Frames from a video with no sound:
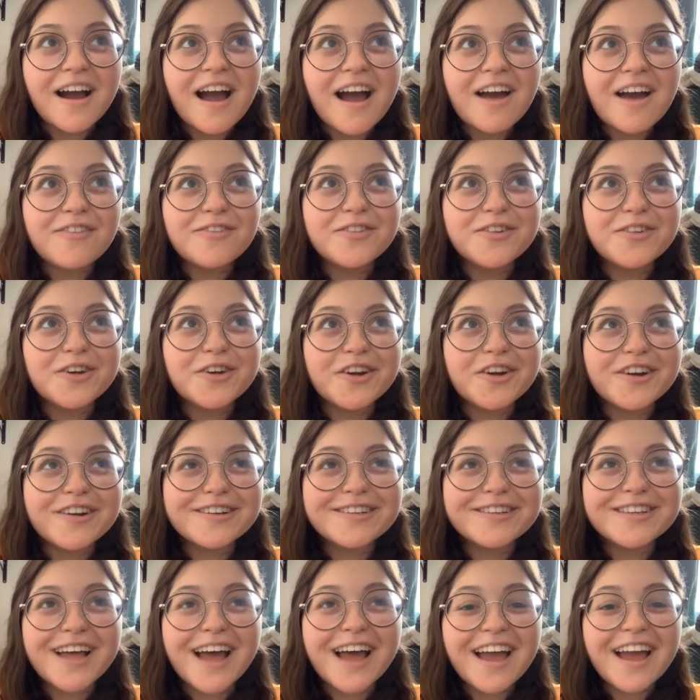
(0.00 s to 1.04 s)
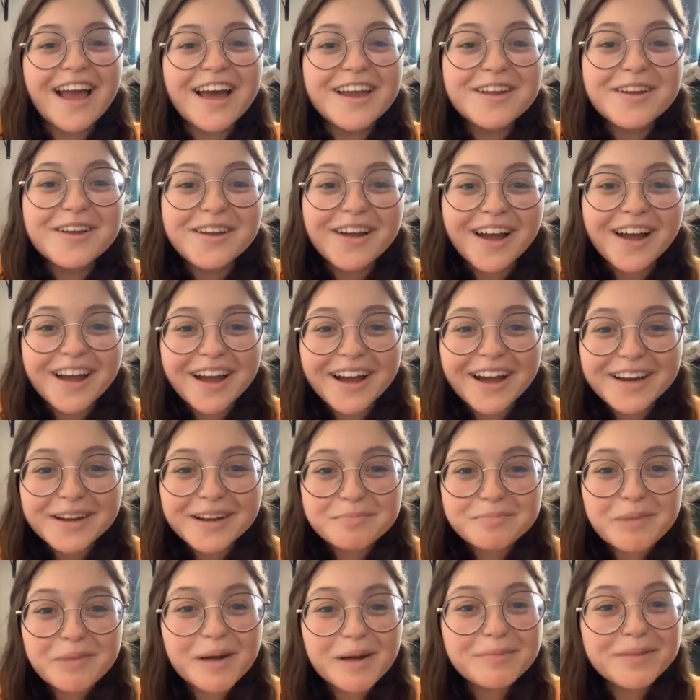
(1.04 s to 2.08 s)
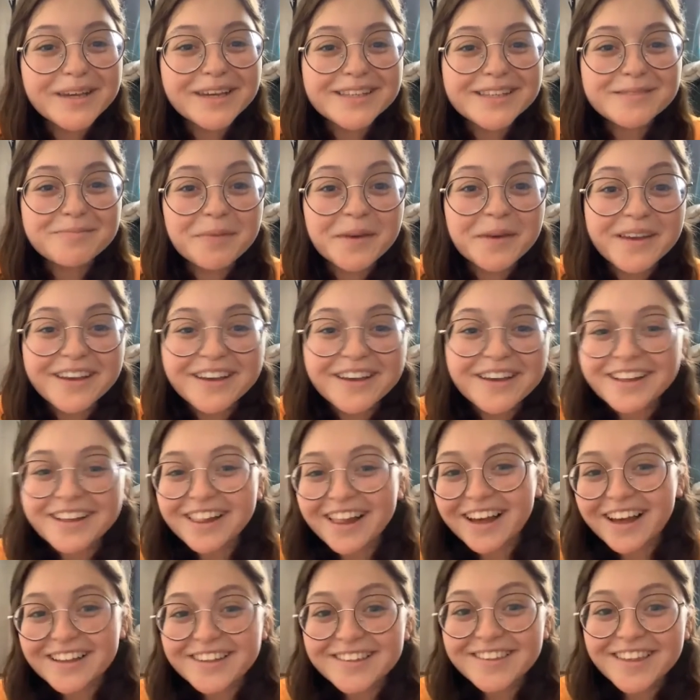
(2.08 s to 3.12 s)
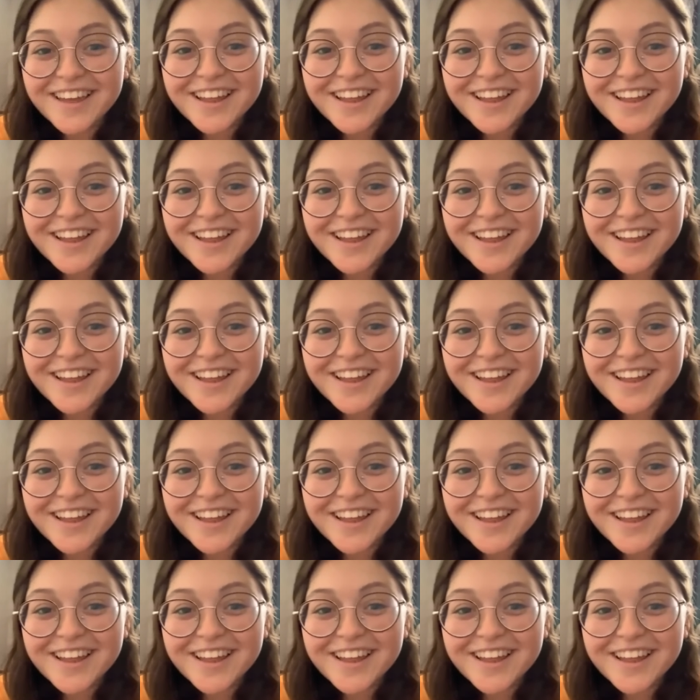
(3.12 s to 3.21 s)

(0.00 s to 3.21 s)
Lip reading: after I had a public speaking class,